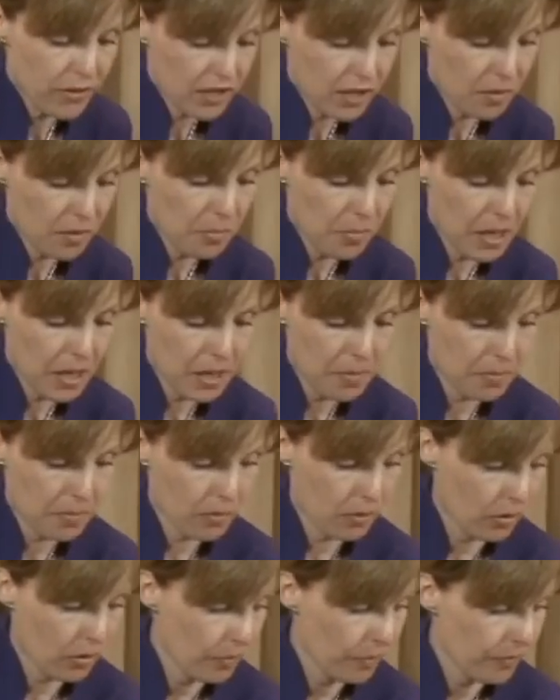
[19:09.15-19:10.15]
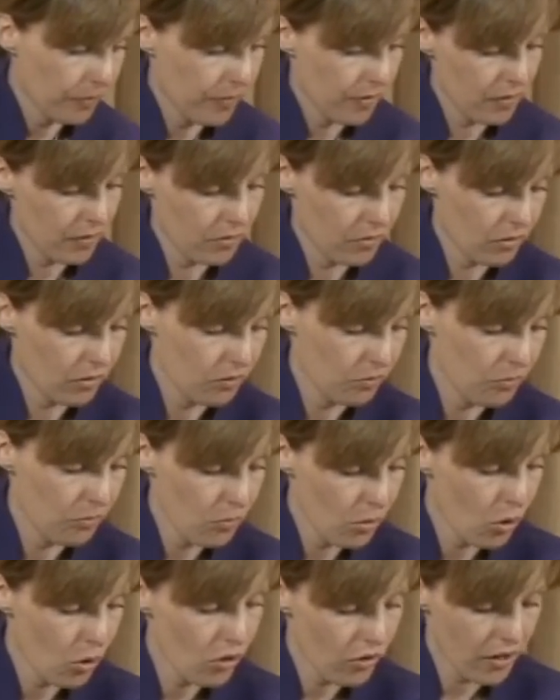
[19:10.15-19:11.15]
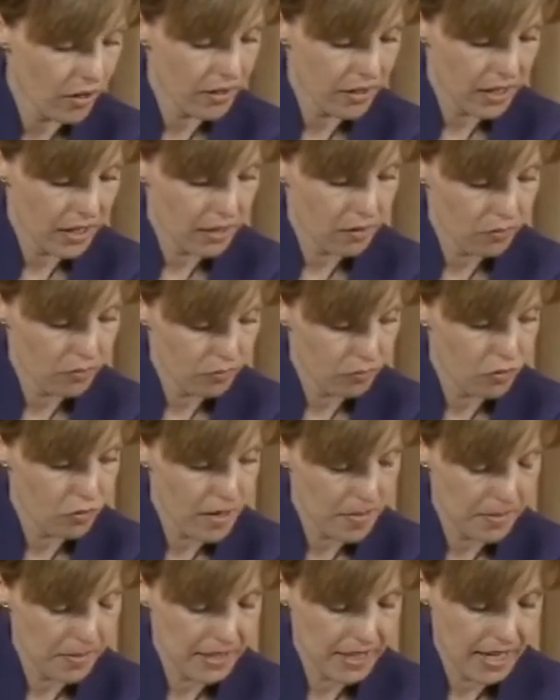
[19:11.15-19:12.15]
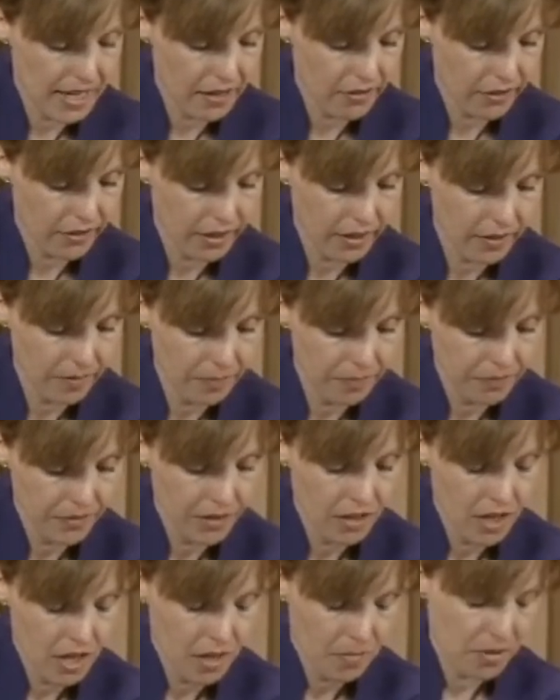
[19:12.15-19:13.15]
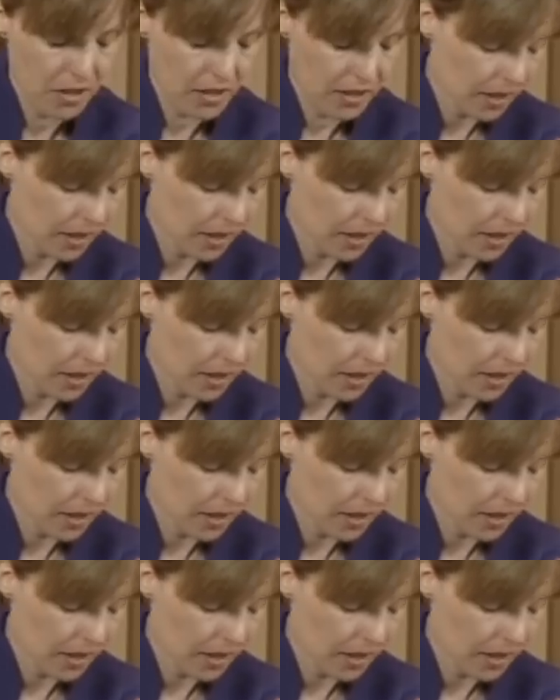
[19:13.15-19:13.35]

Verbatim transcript: some people, more at the ribs area, but